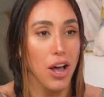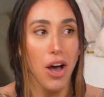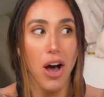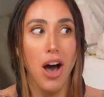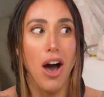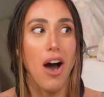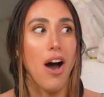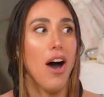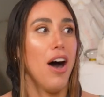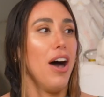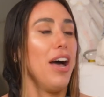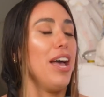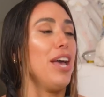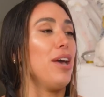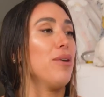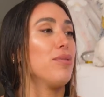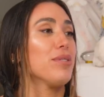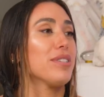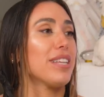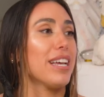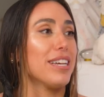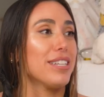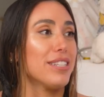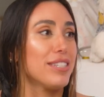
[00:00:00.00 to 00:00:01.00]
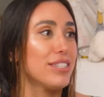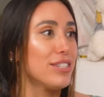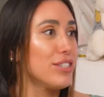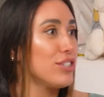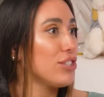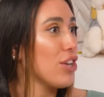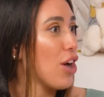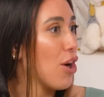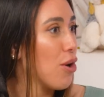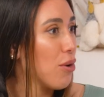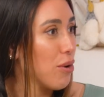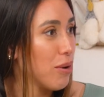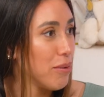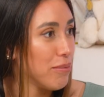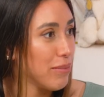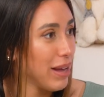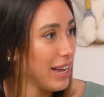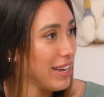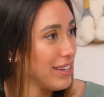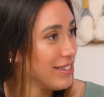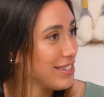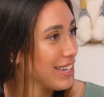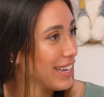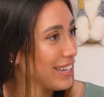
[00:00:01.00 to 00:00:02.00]
oh, it was like so
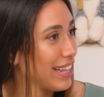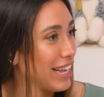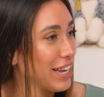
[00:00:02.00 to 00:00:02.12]
amazing.